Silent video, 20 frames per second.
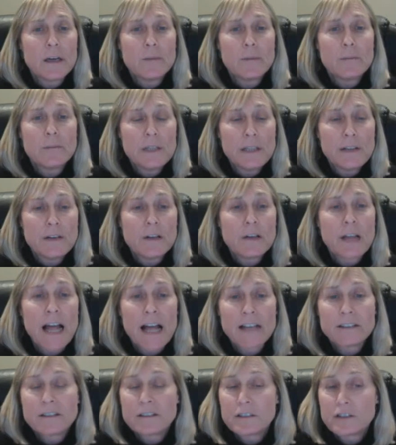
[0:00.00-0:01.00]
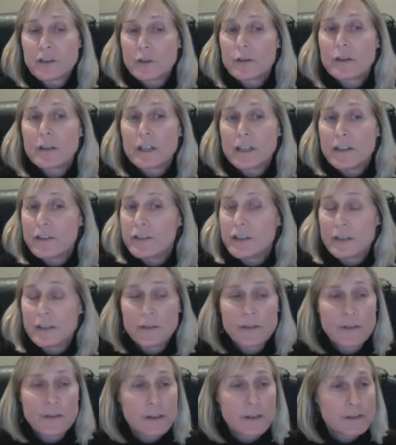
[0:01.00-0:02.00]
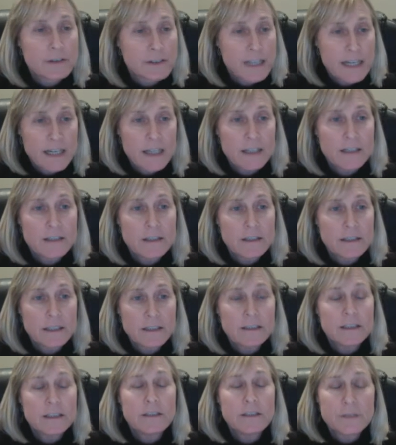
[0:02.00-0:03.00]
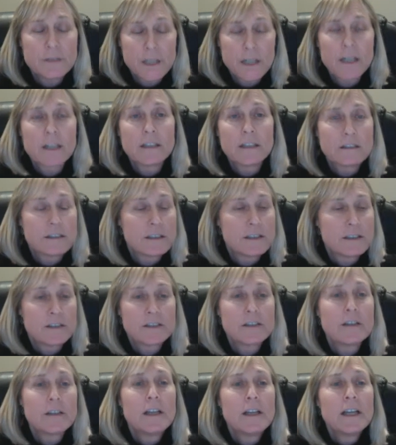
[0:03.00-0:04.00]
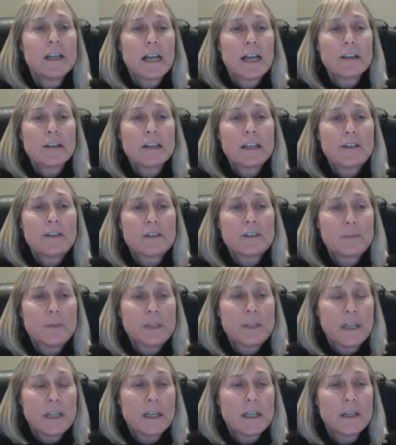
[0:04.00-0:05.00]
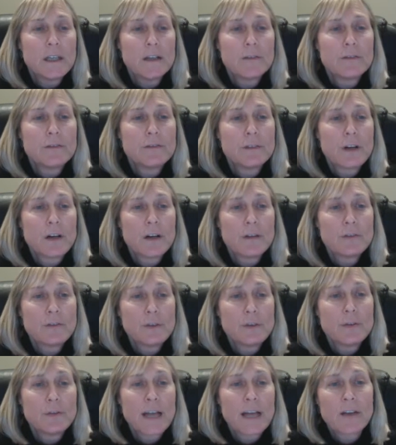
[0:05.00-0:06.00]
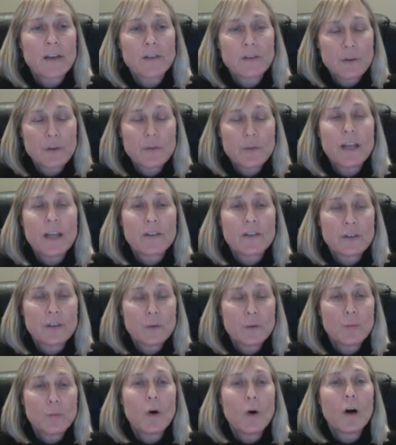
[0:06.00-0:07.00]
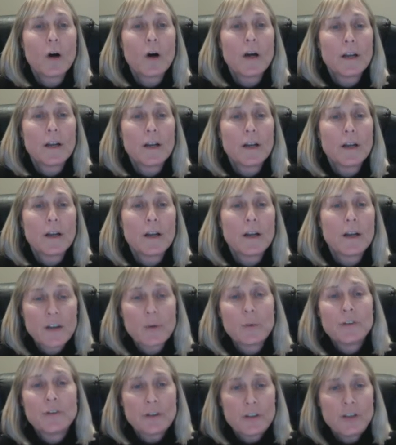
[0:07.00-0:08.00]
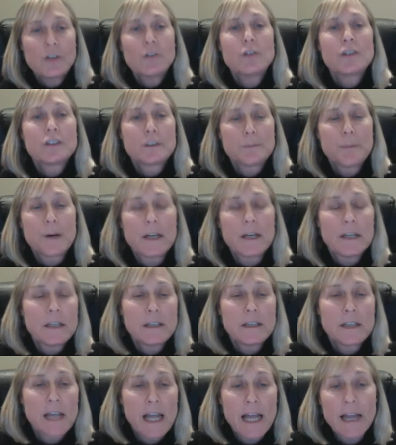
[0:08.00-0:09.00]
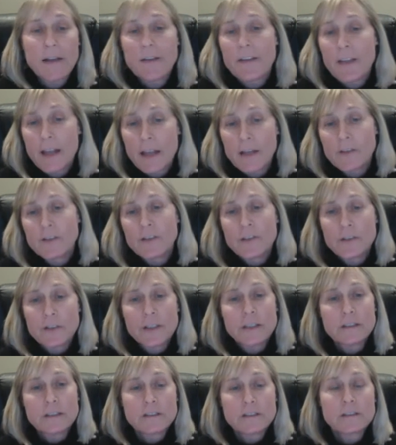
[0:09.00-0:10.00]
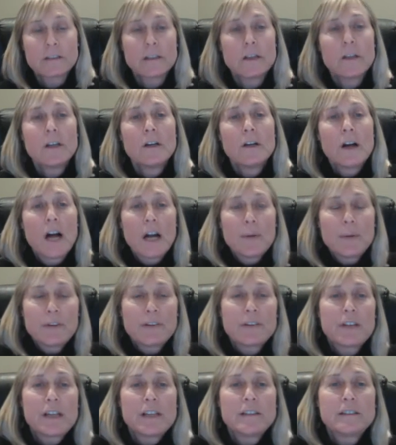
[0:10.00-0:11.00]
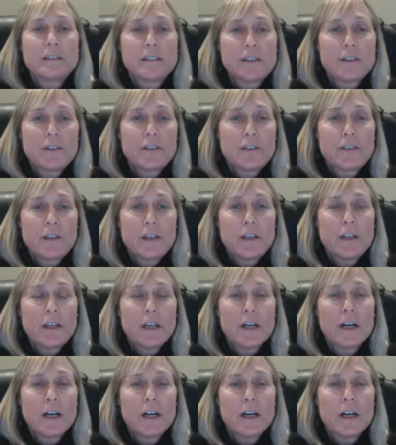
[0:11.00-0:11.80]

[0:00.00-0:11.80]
in the last, certainly since the second Intifada, since at least the beginning of 2000, 2001, there was a huge spike. And then since, I would say, since the